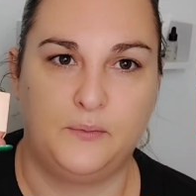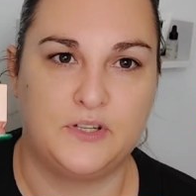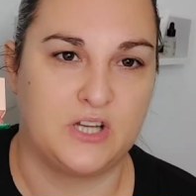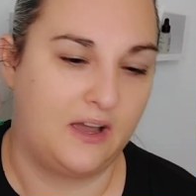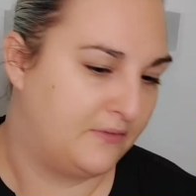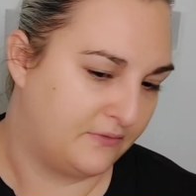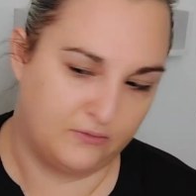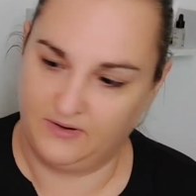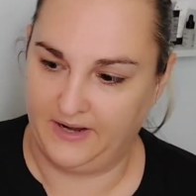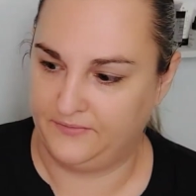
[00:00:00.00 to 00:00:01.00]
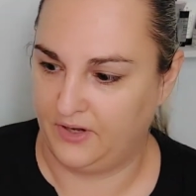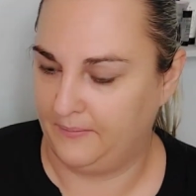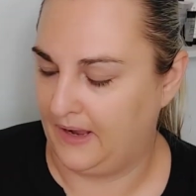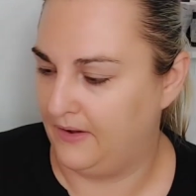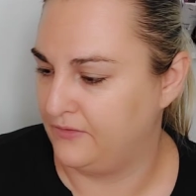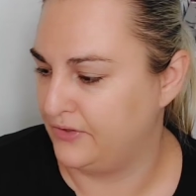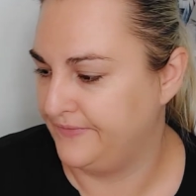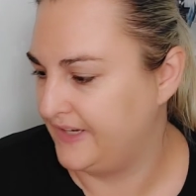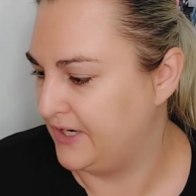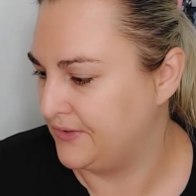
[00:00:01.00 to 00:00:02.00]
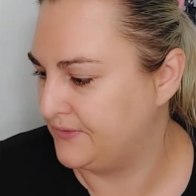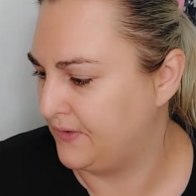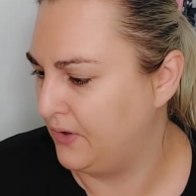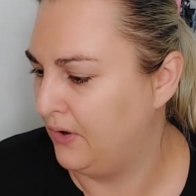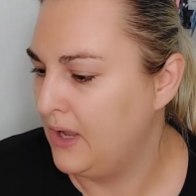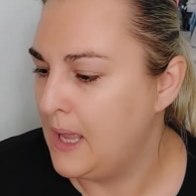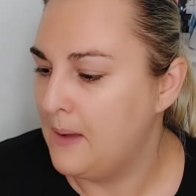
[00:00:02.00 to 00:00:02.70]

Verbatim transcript: which I've raved on about and done videos for.